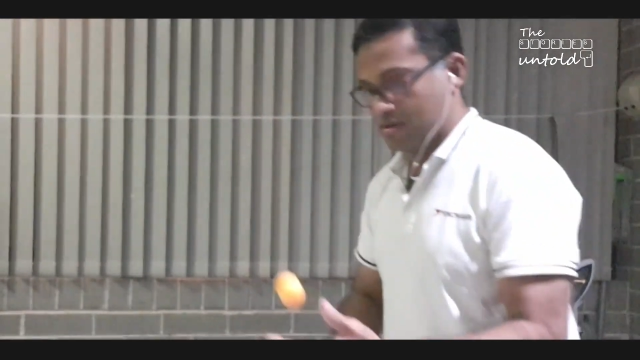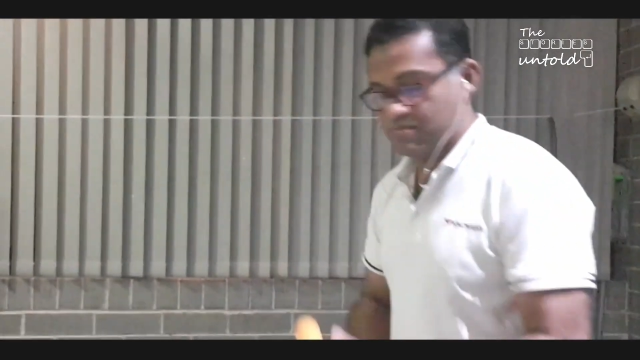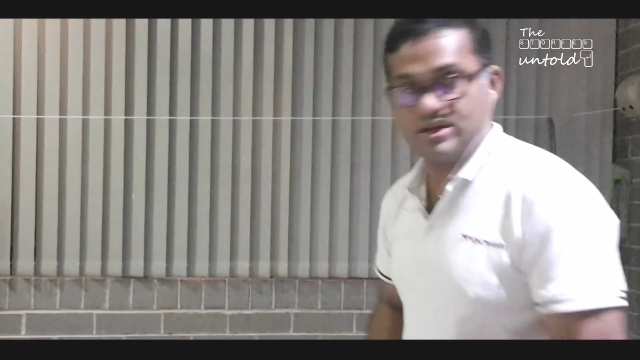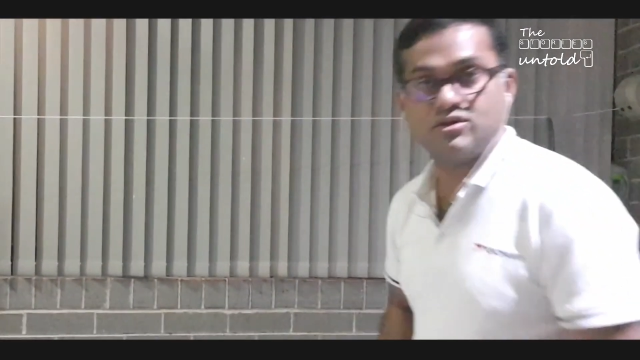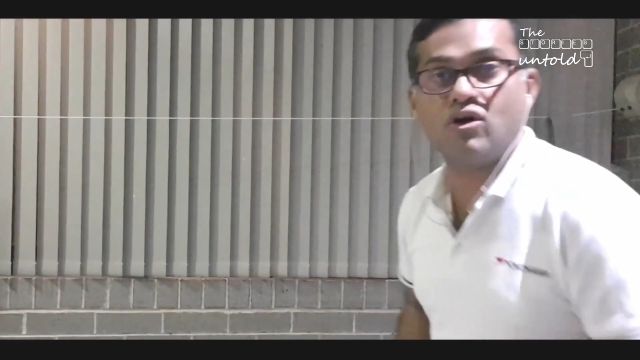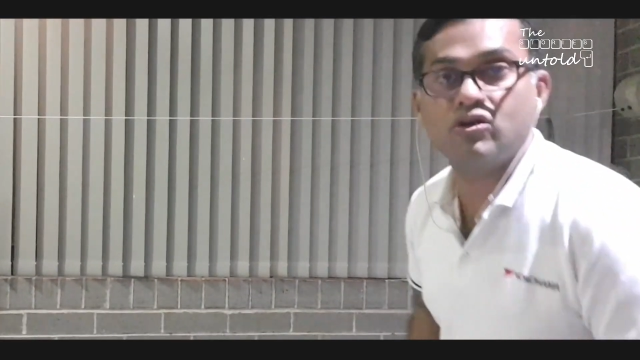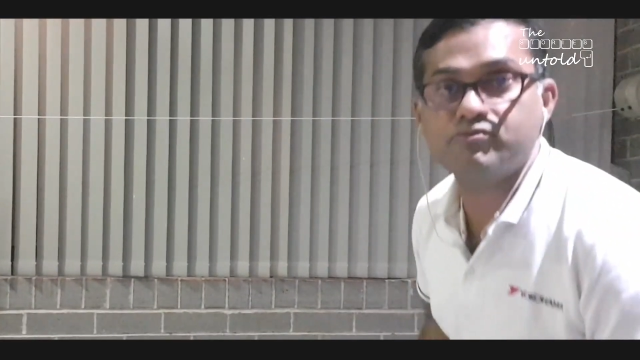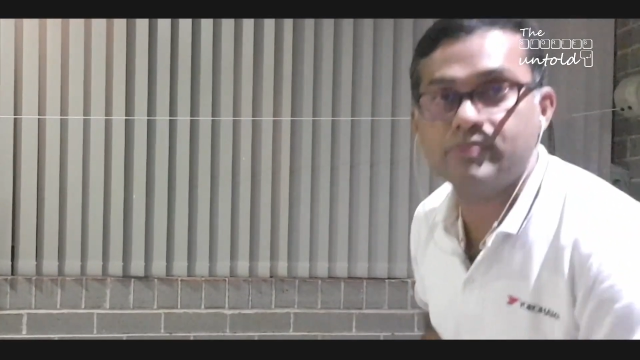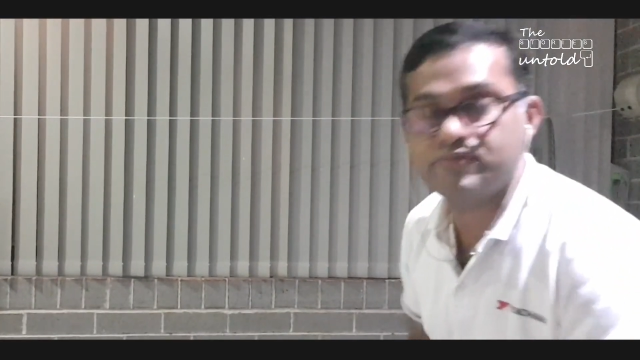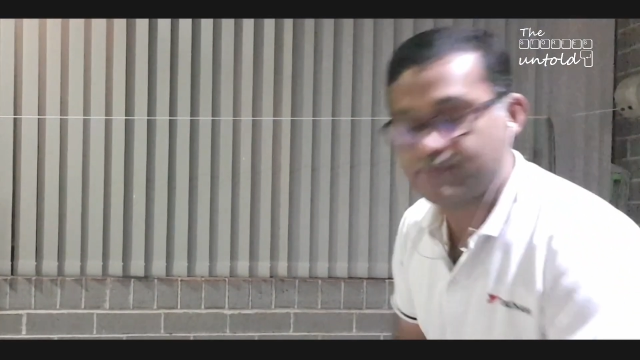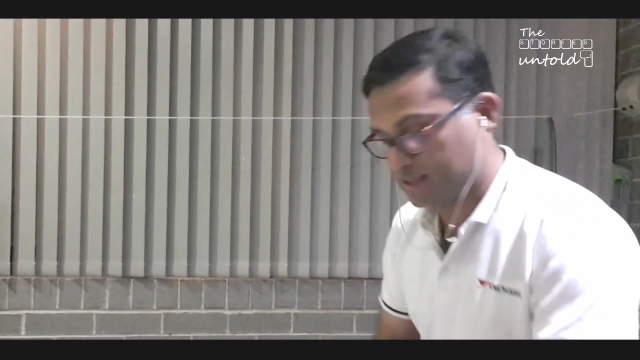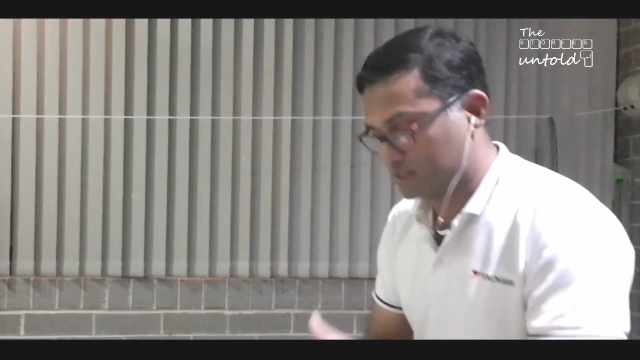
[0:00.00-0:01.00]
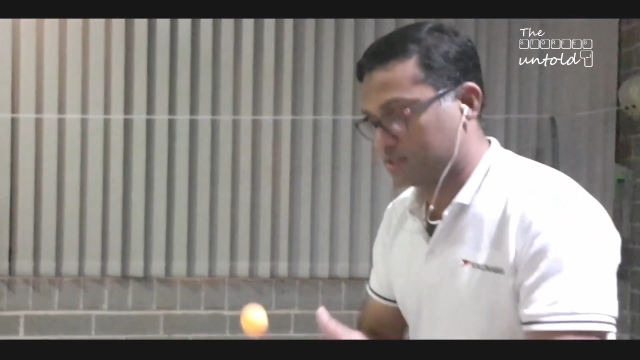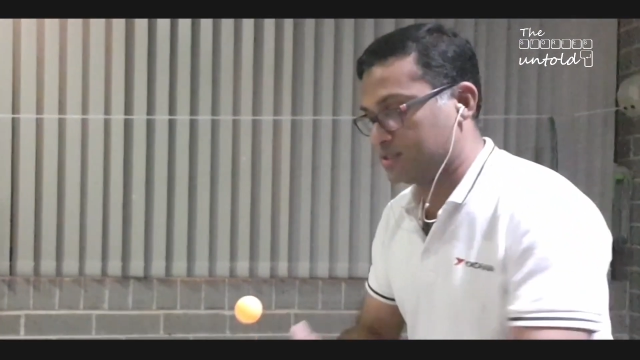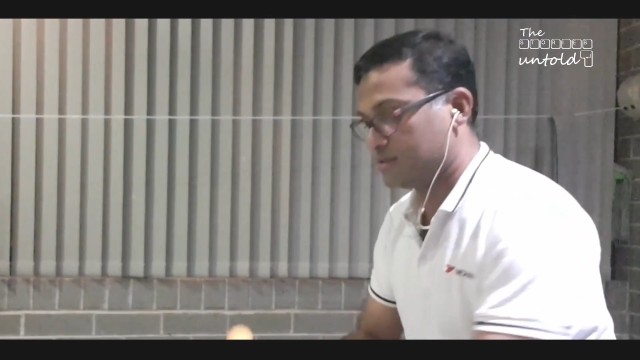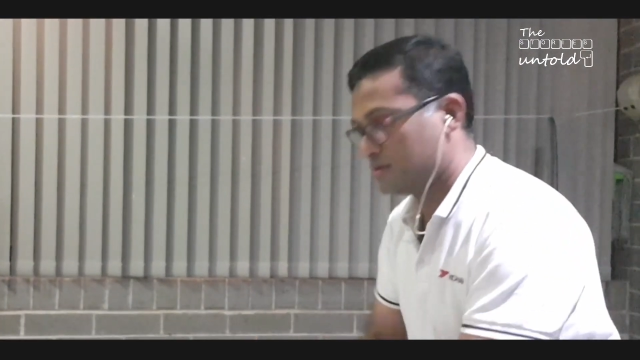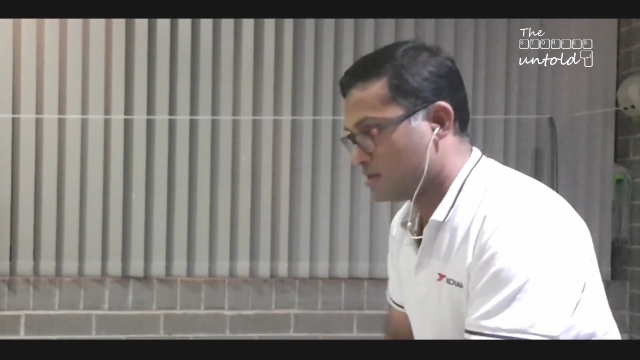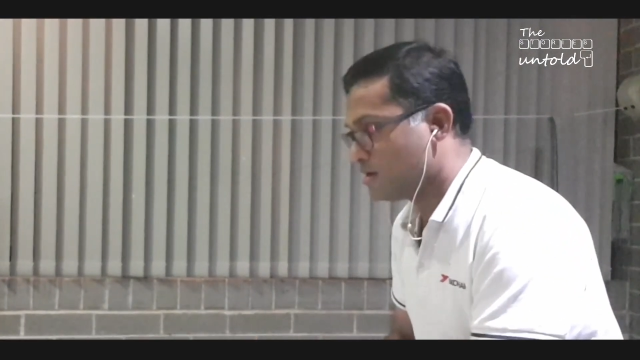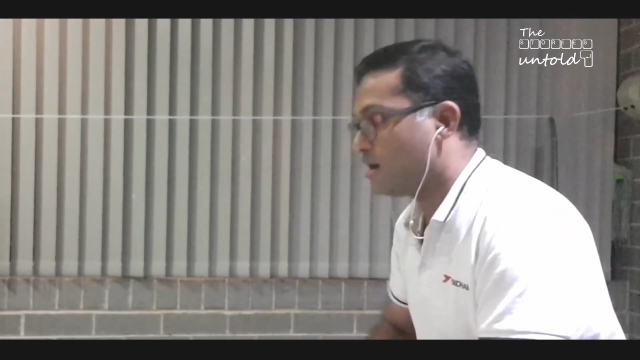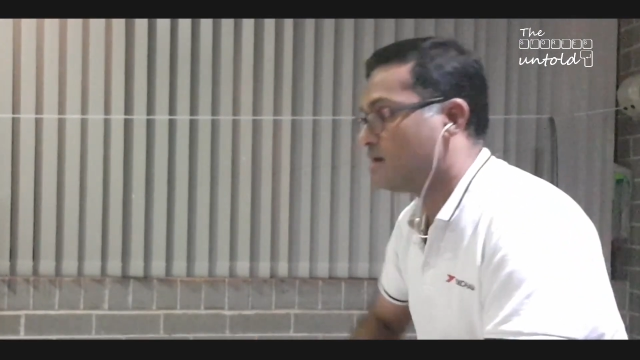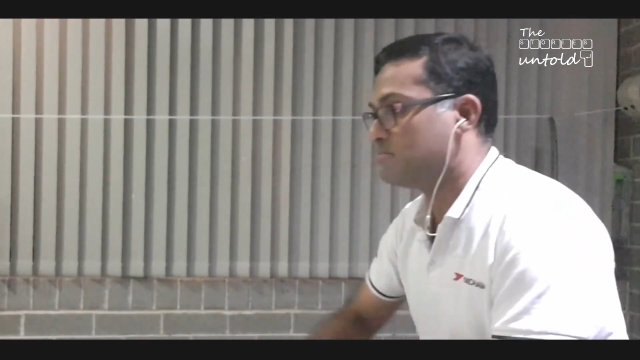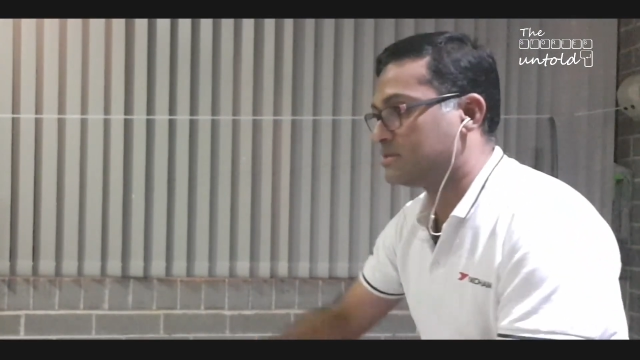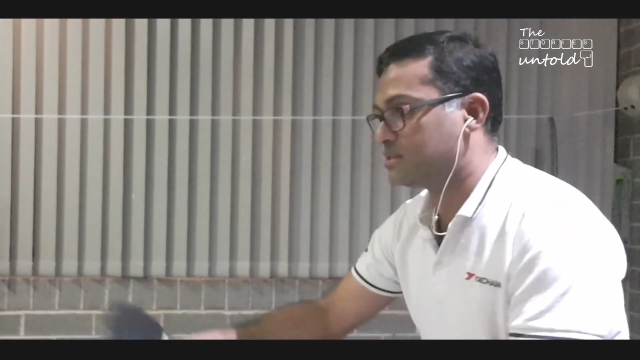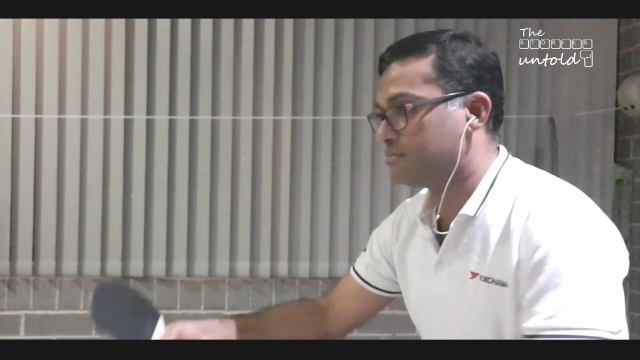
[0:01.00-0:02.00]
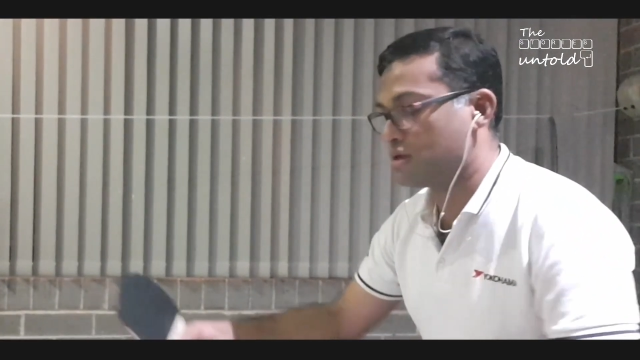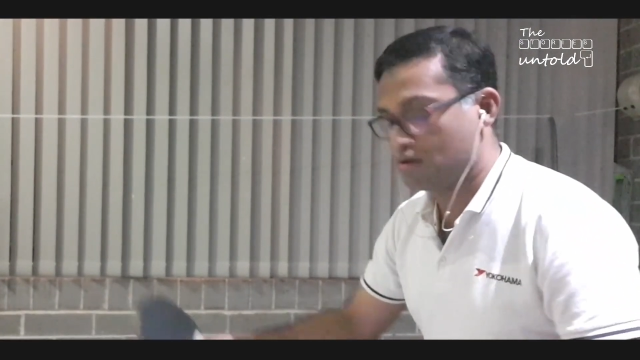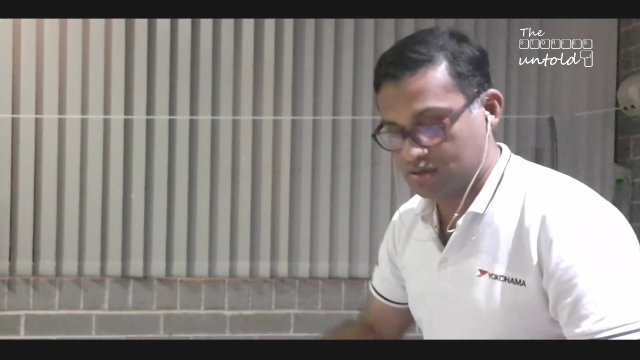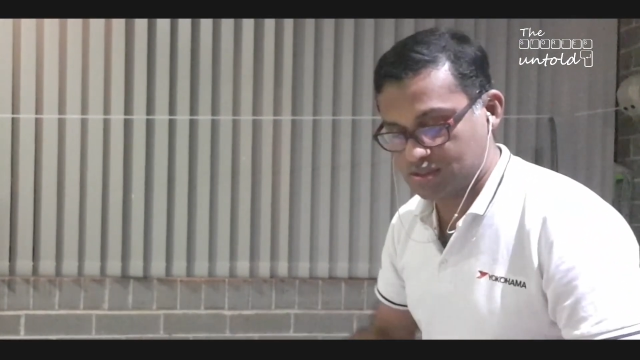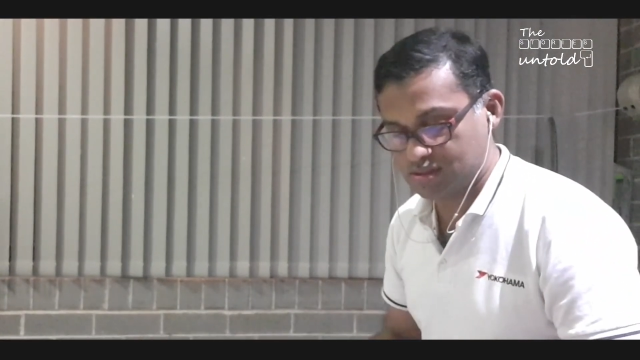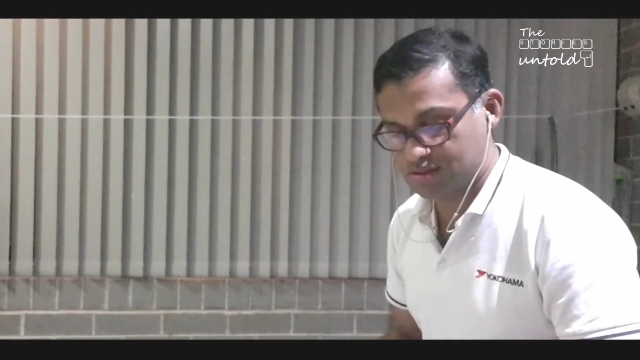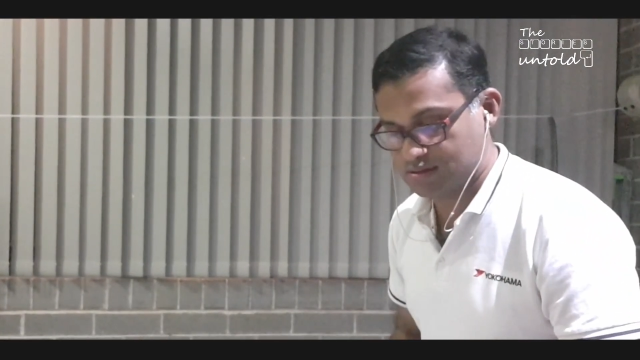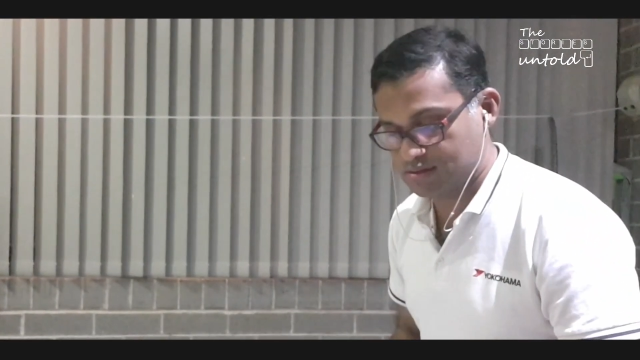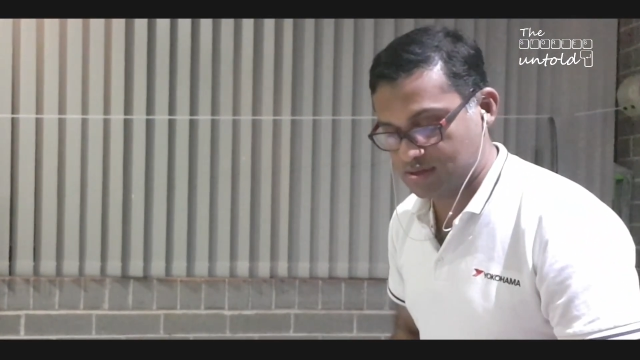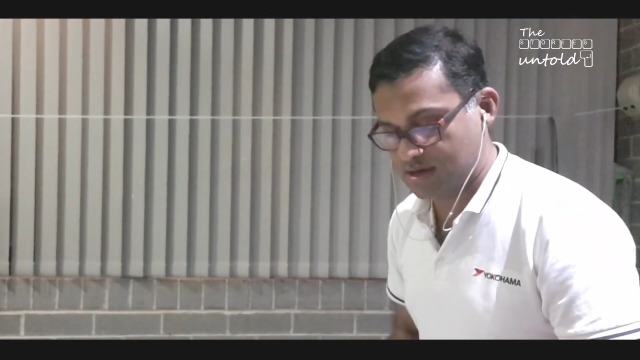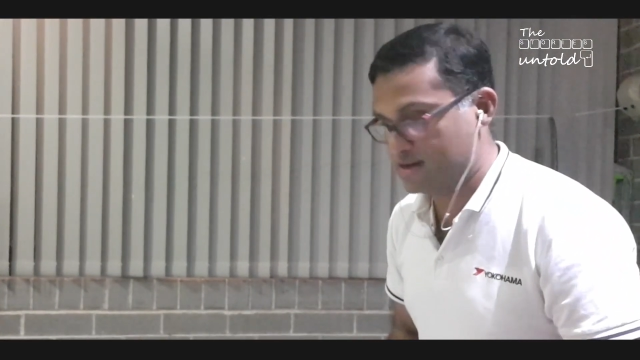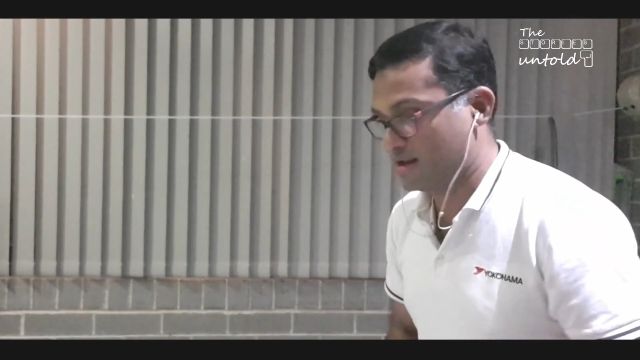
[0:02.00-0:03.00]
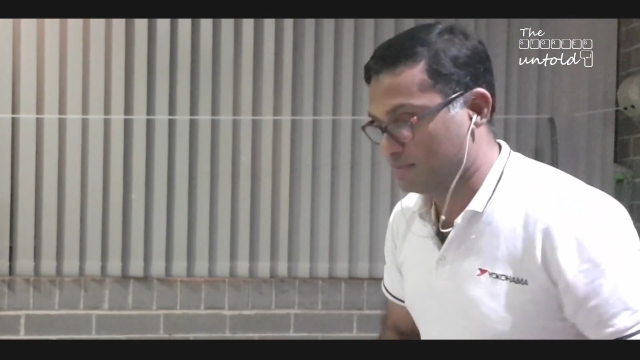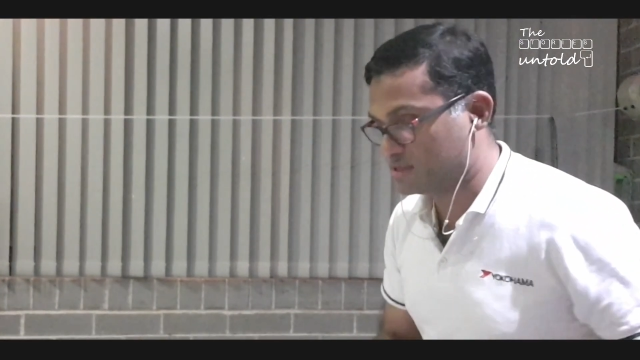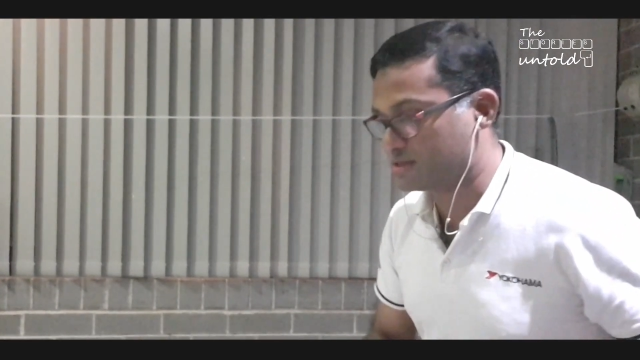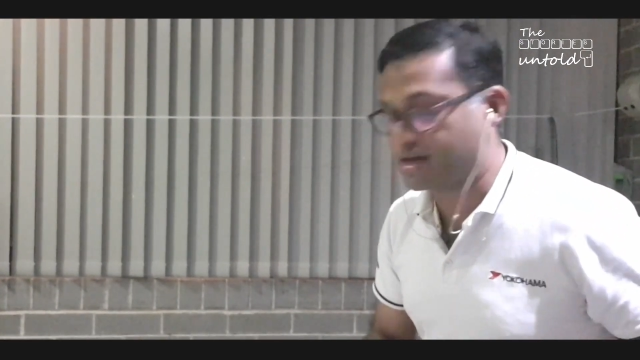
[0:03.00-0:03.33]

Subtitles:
and meet all of my friends. I miss them a lot, and I miss